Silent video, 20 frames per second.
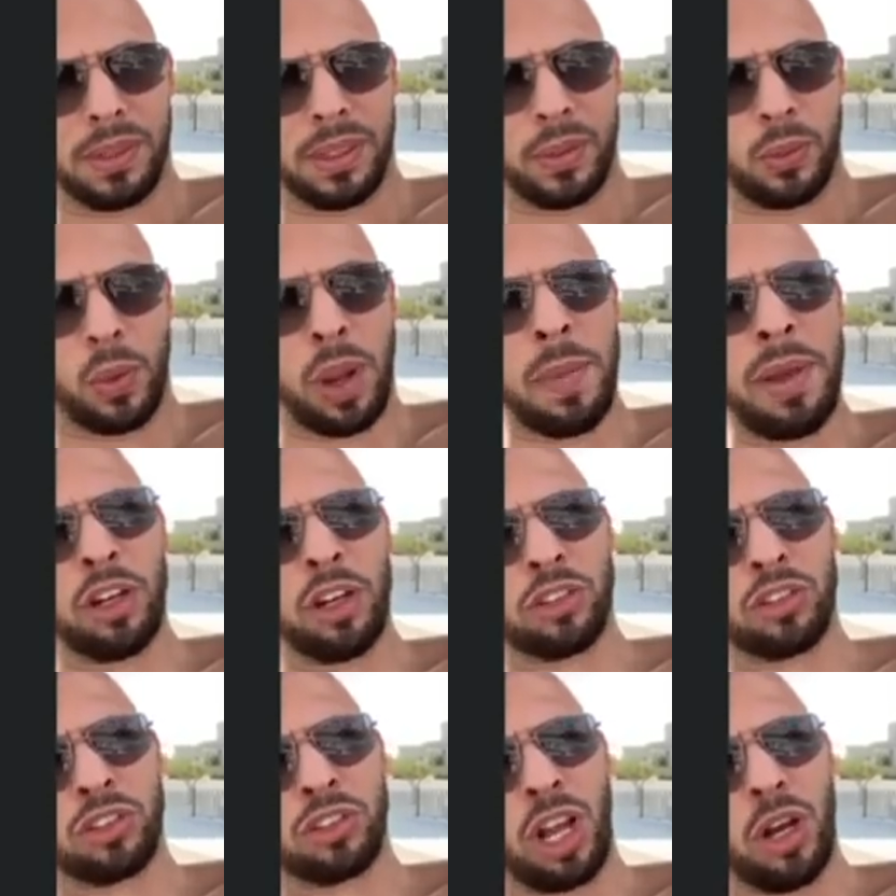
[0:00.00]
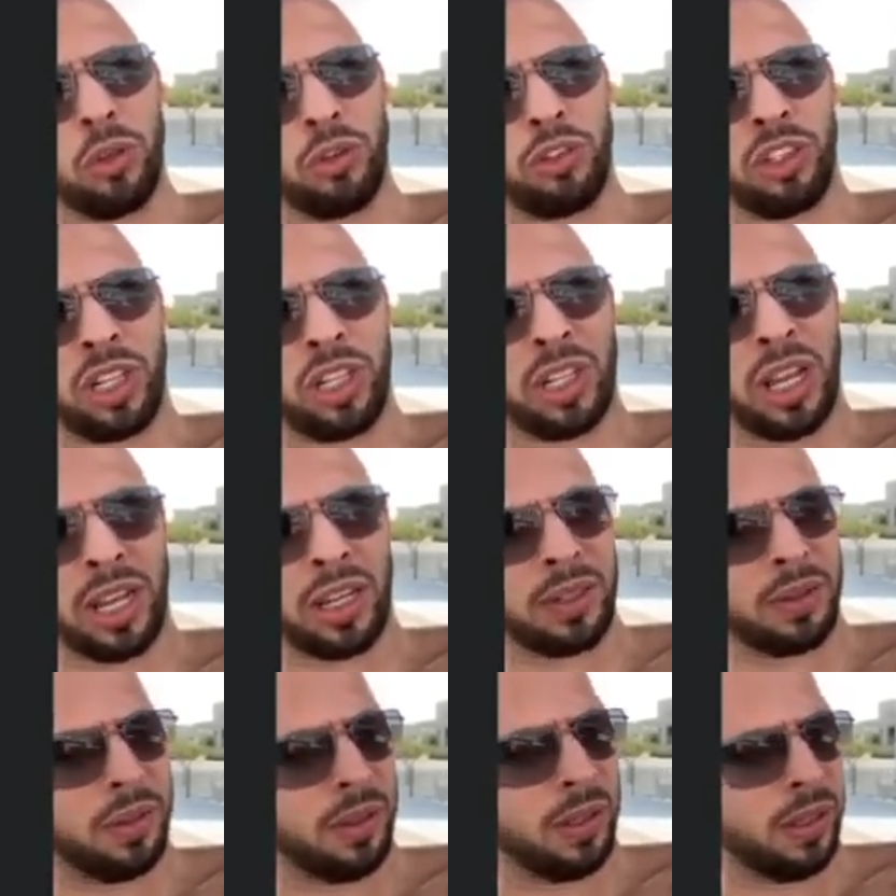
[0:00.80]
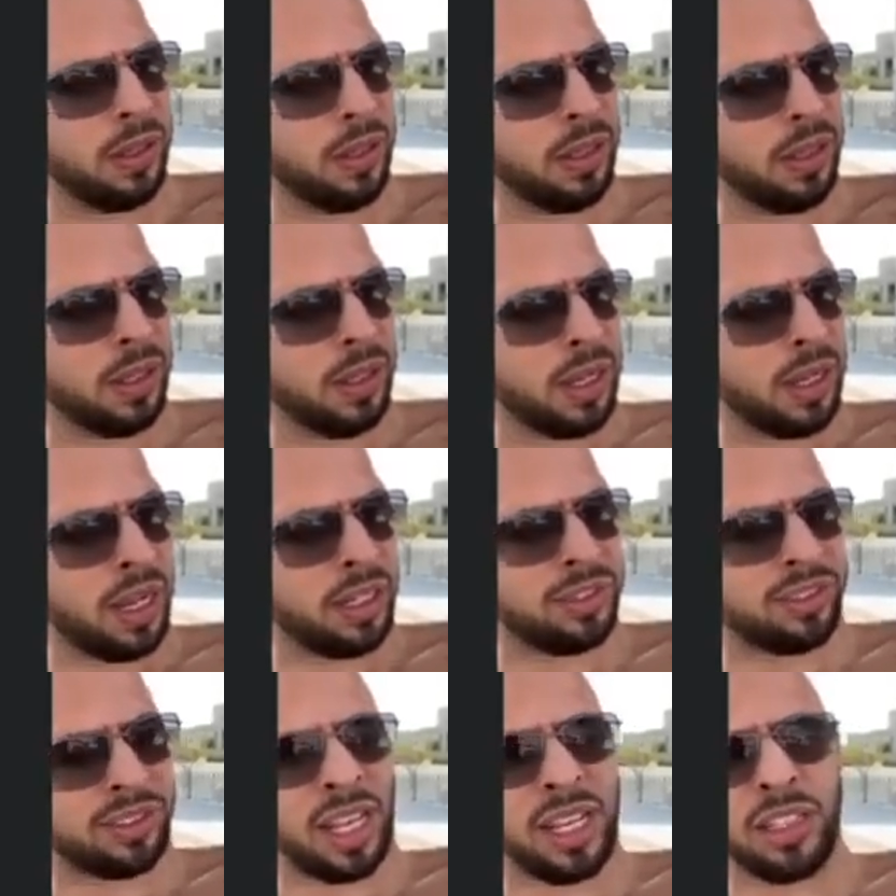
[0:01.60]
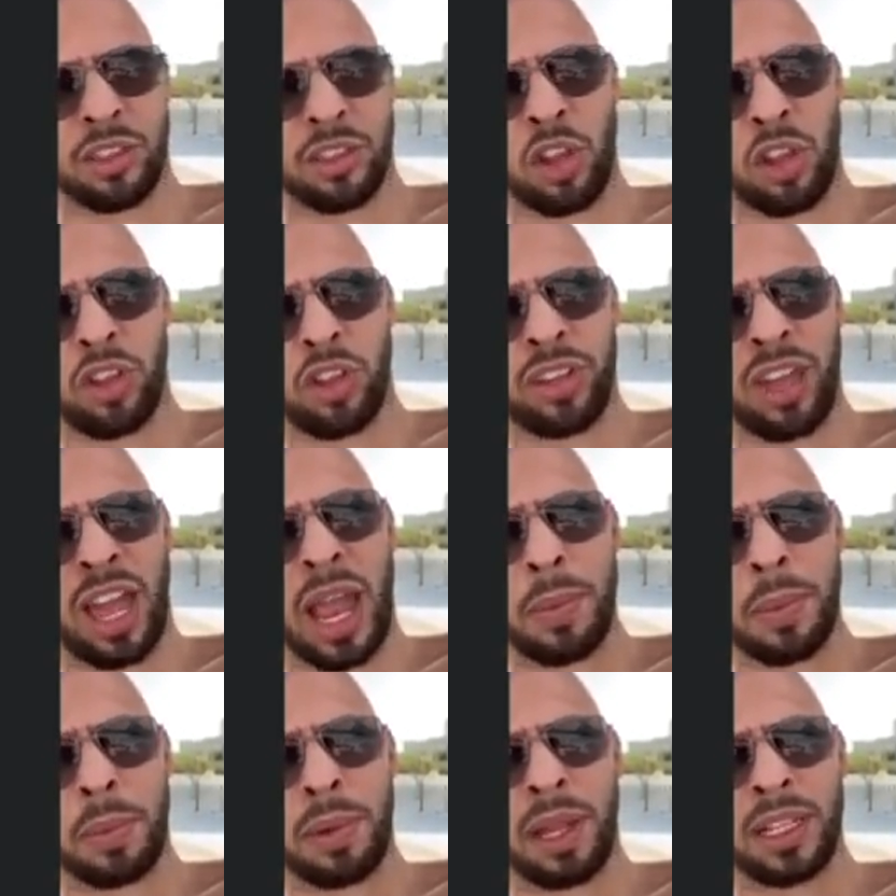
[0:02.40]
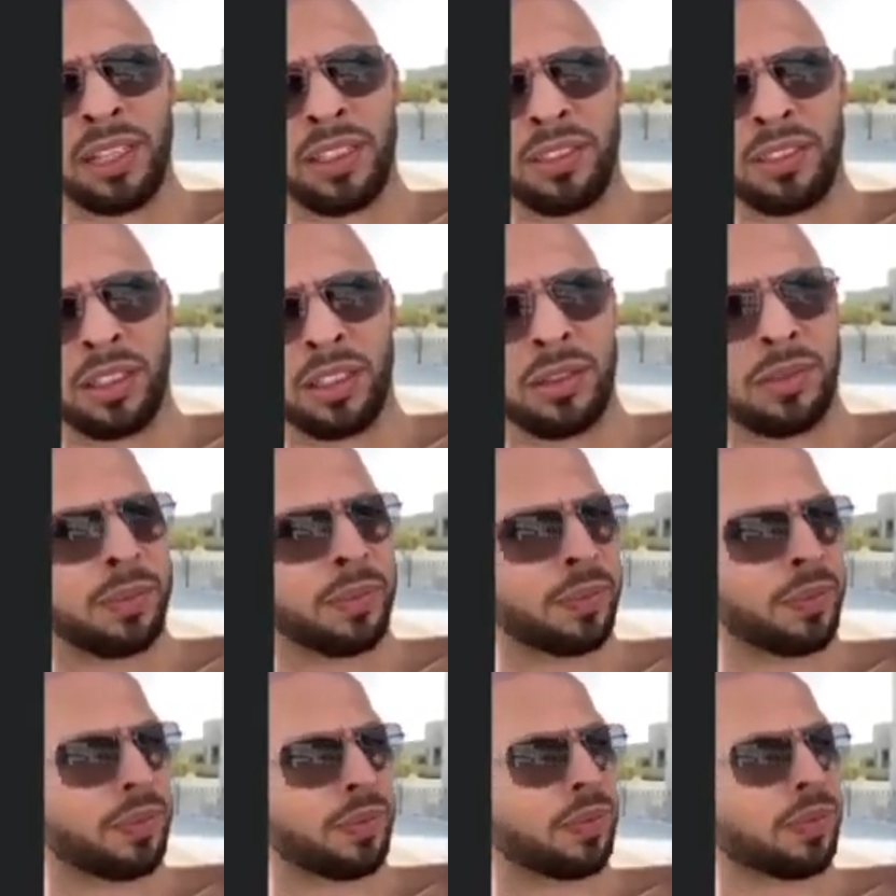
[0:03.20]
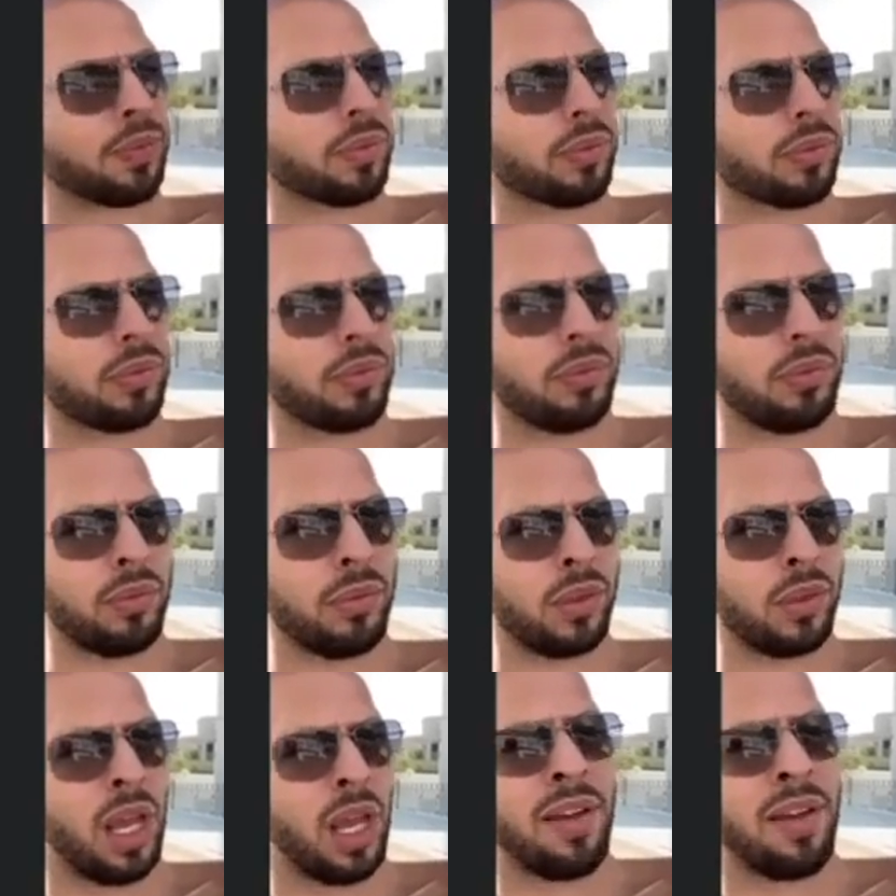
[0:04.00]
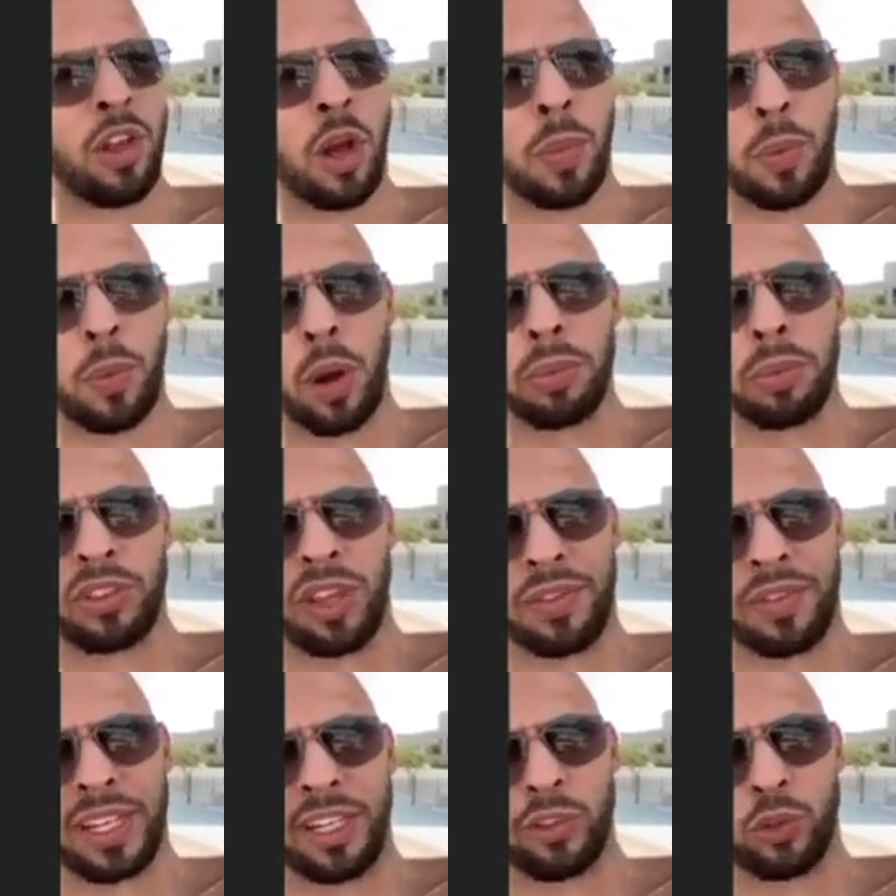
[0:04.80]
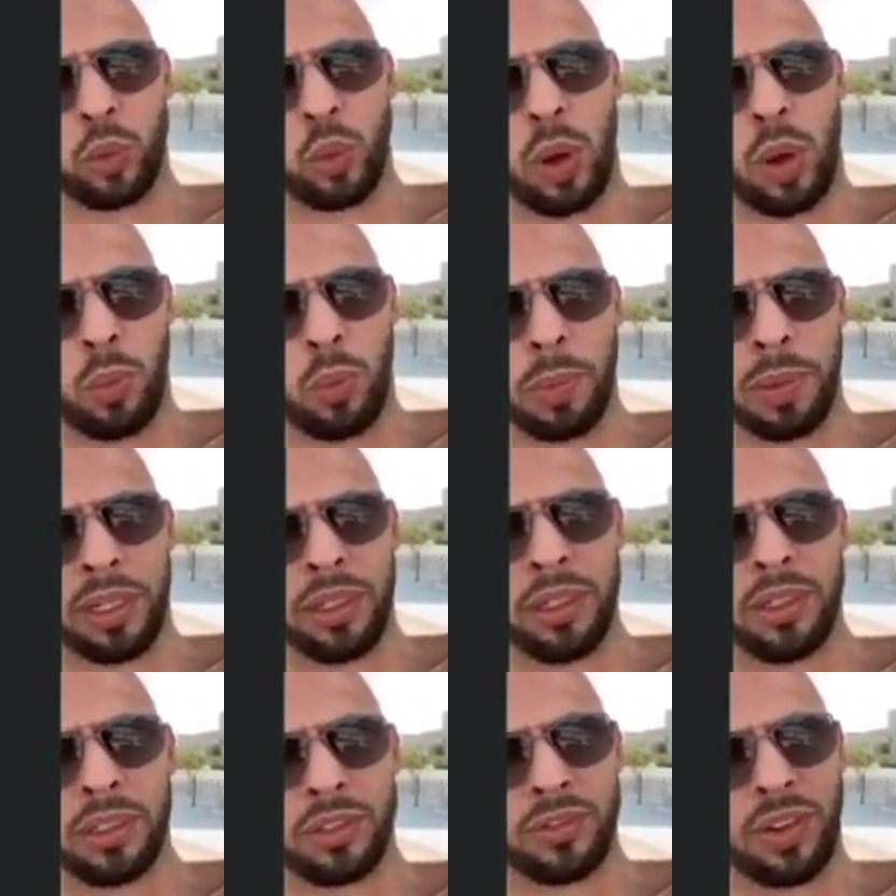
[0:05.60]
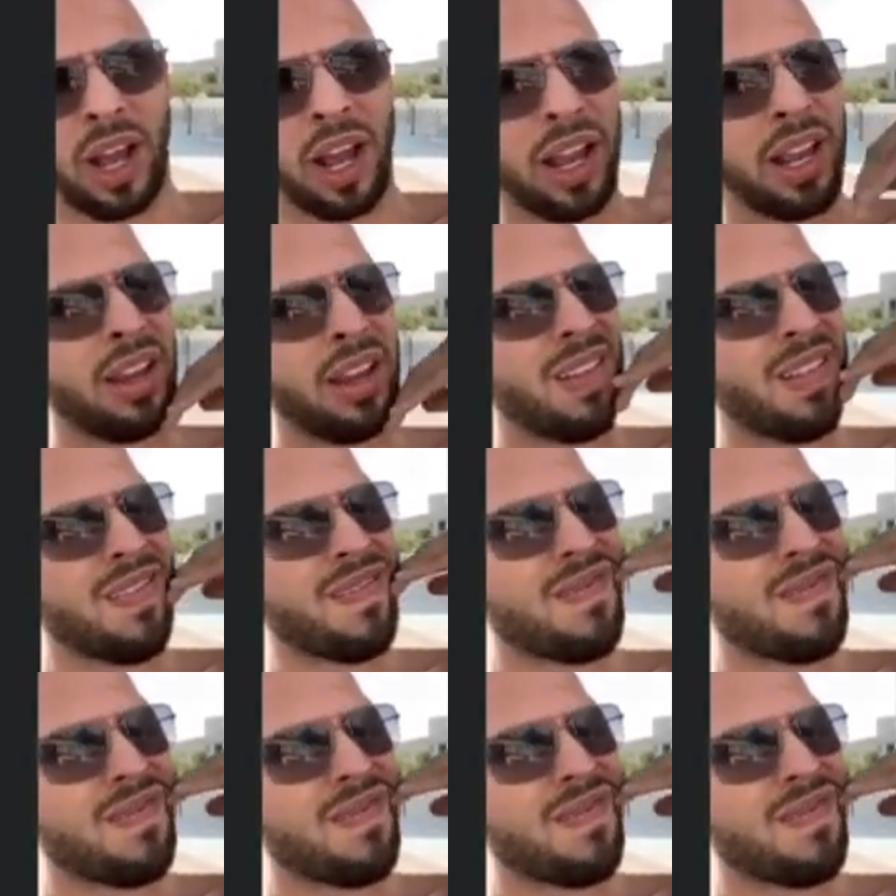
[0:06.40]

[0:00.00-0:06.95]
Women are slow, G. Like, I say this all the time. I'm like, listen, I have no problems having kids with one woman. It's fine.